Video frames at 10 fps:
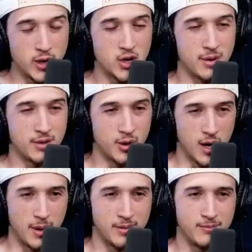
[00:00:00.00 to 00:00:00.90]
dropped a new
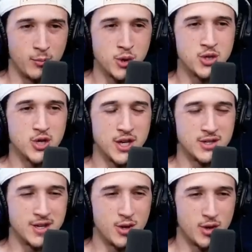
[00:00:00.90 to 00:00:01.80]
album. What's the
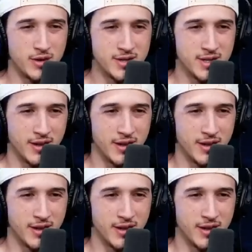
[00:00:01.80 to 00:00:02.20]
chances that you can listen to